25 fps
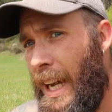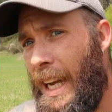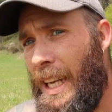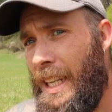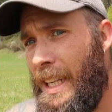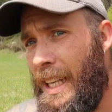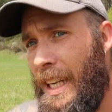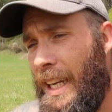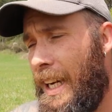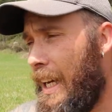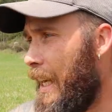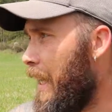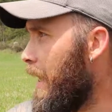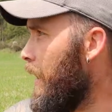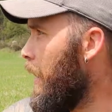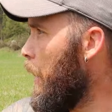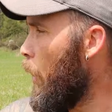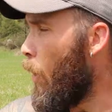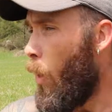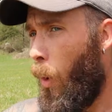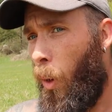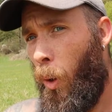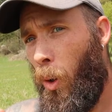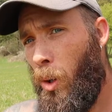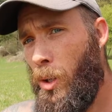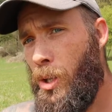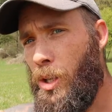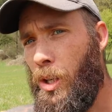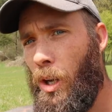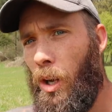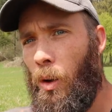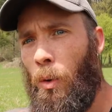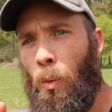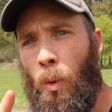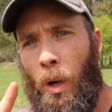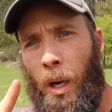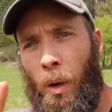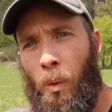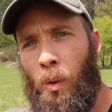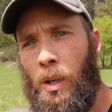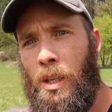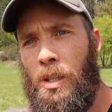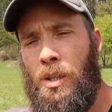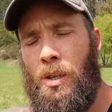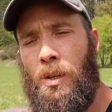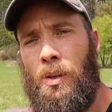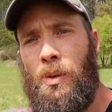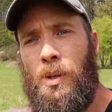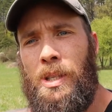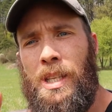and yeah, also what I
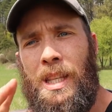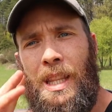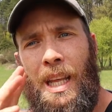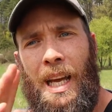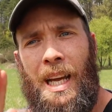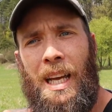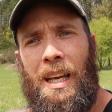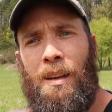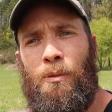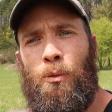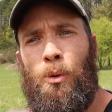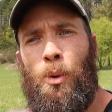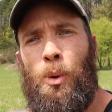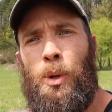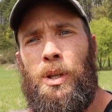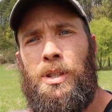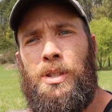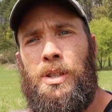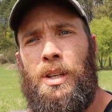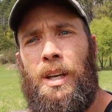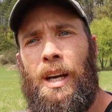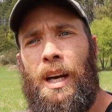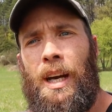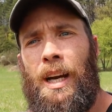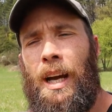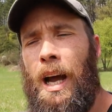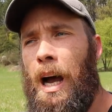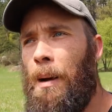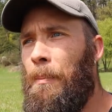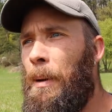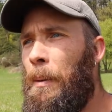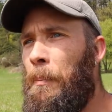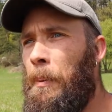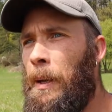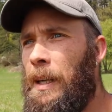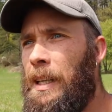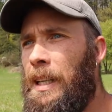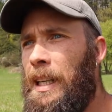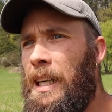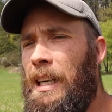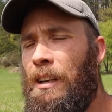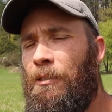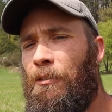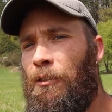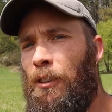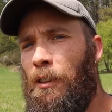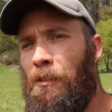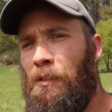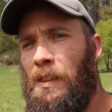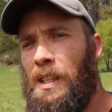wanted to do is thank everyone today. I'm up at
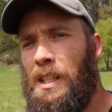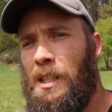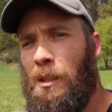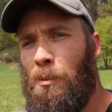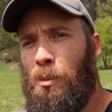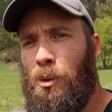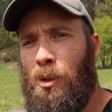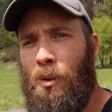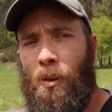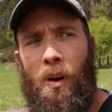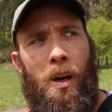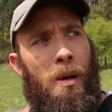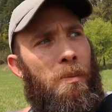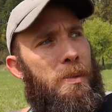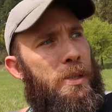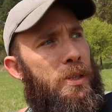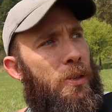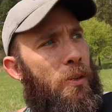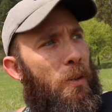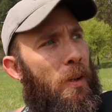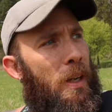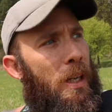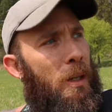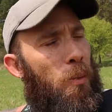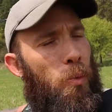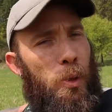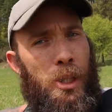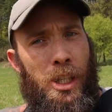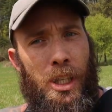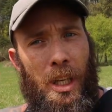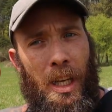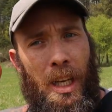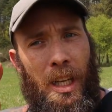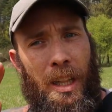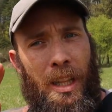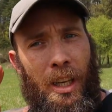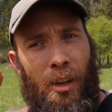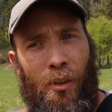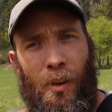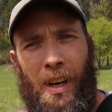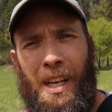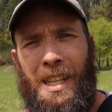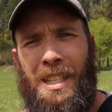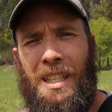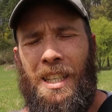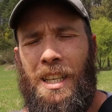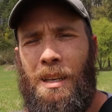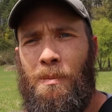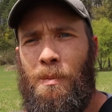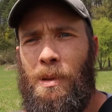nearly 50 subscribers already, which in the
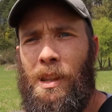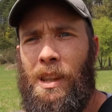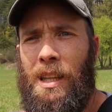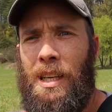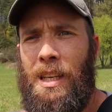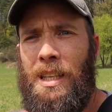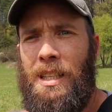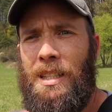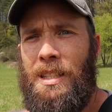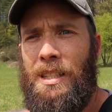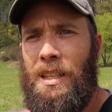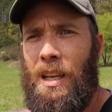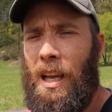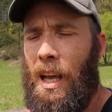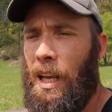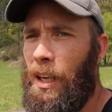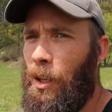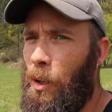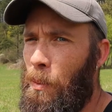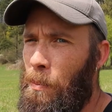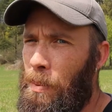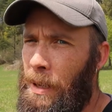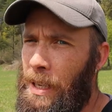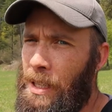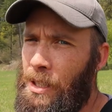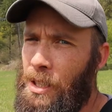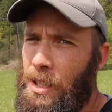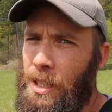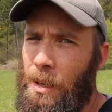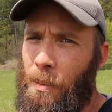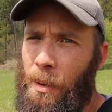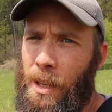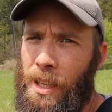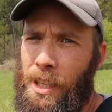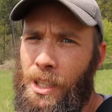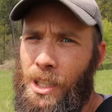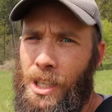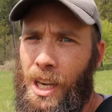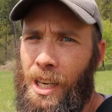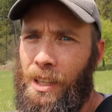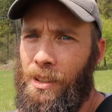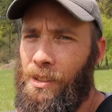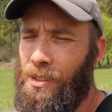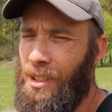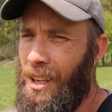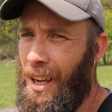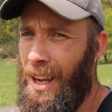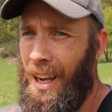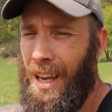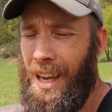grand scheme of things and compared to some other
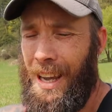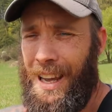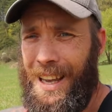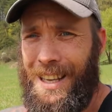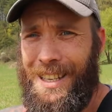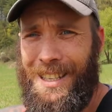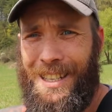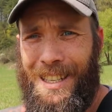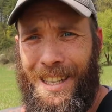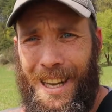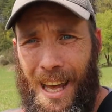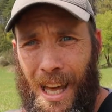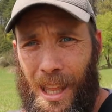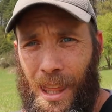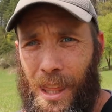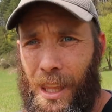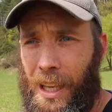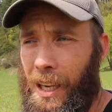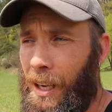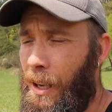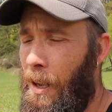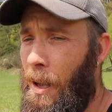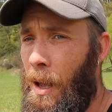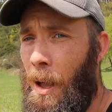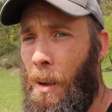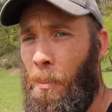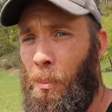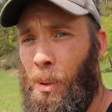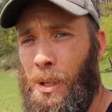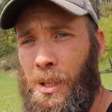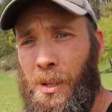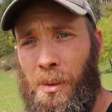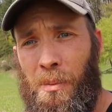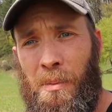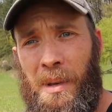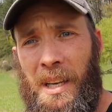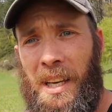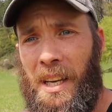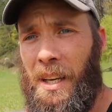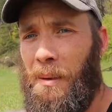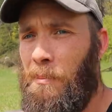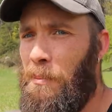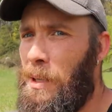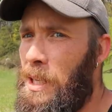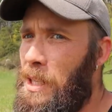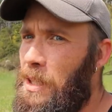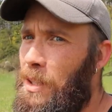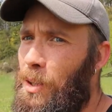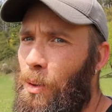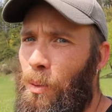channels is nothing. But to me, it
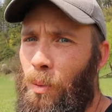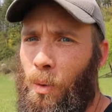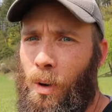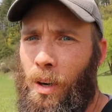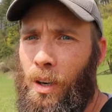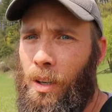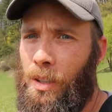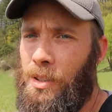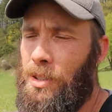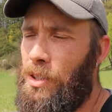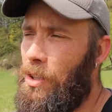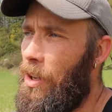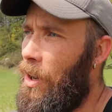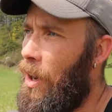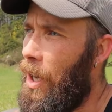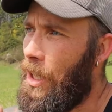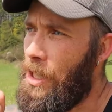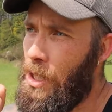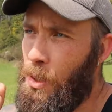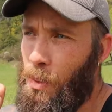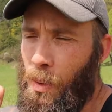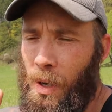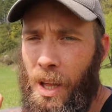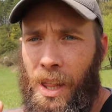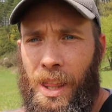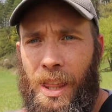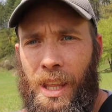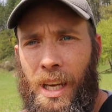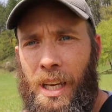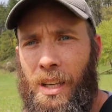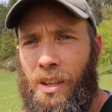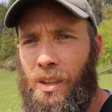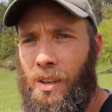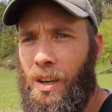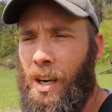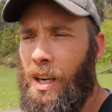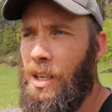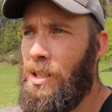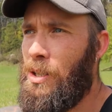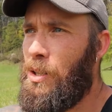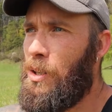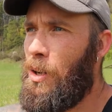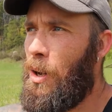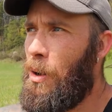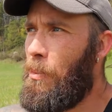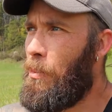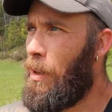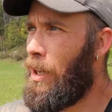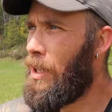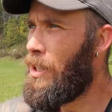means the world. So I just want to thank you guys
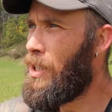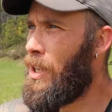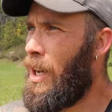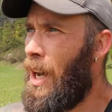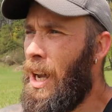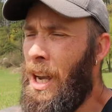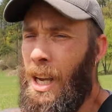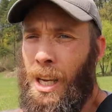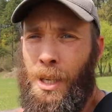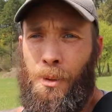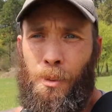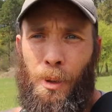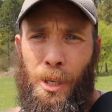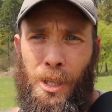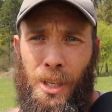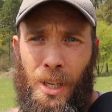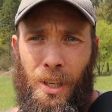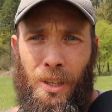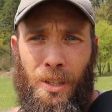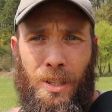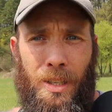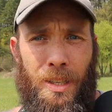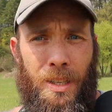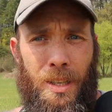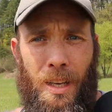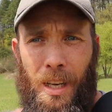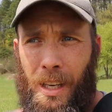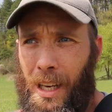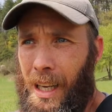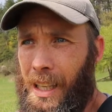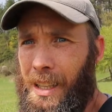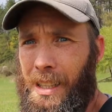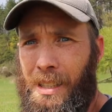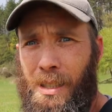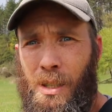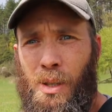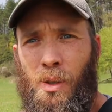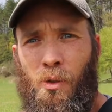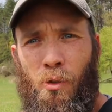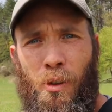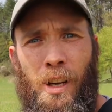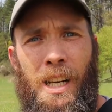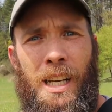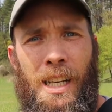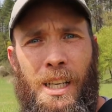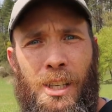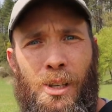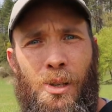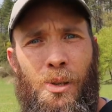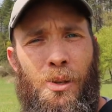so much, especially because like this is
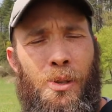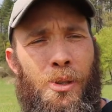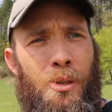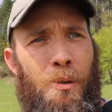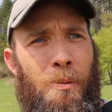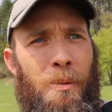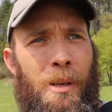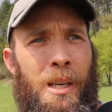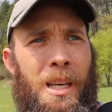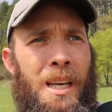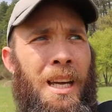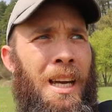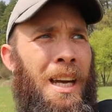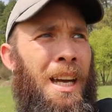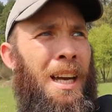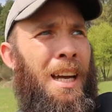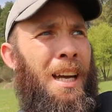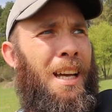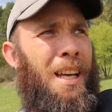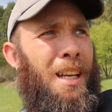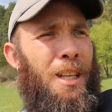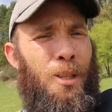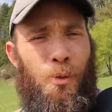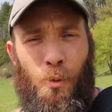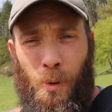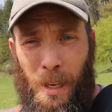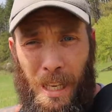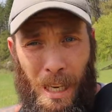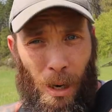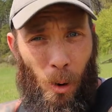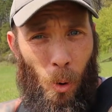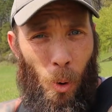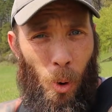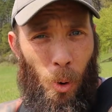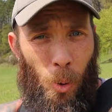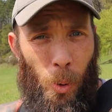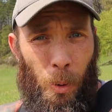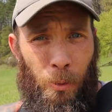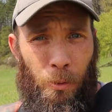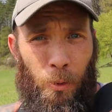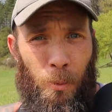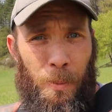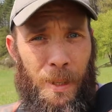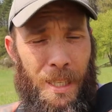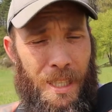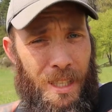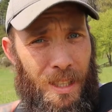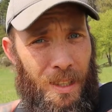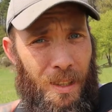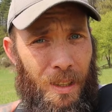really new to me. It's really awkward
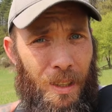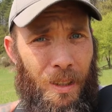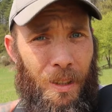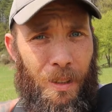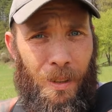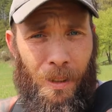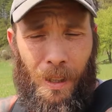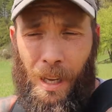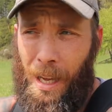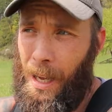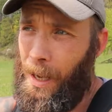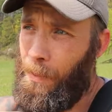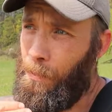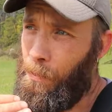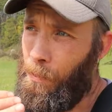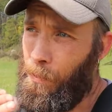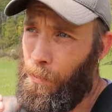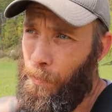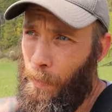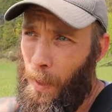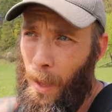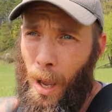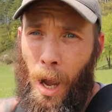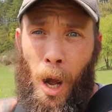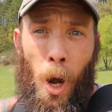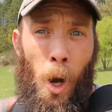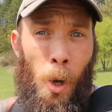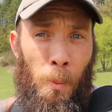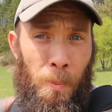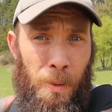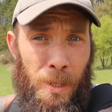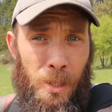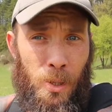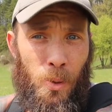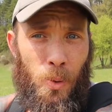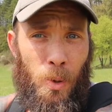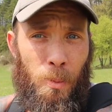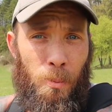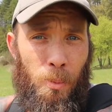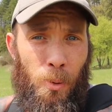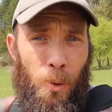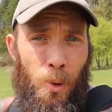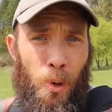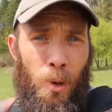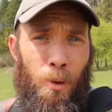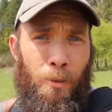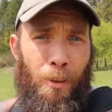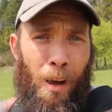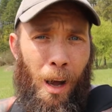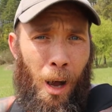for me still. I'm hoping to
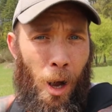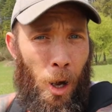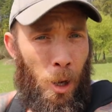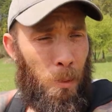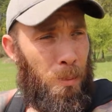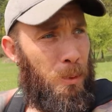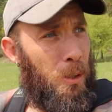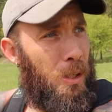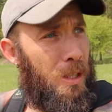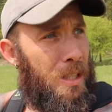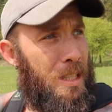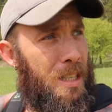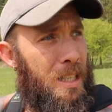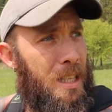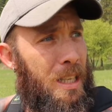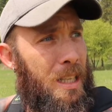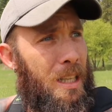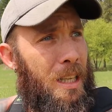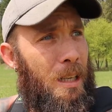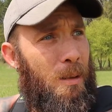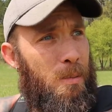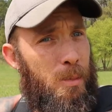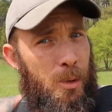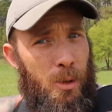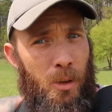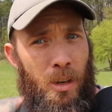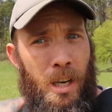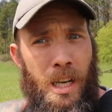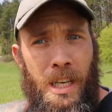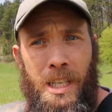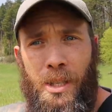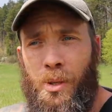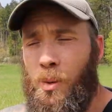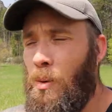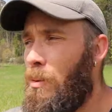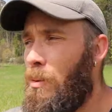improve. I hope you can see that I'm trying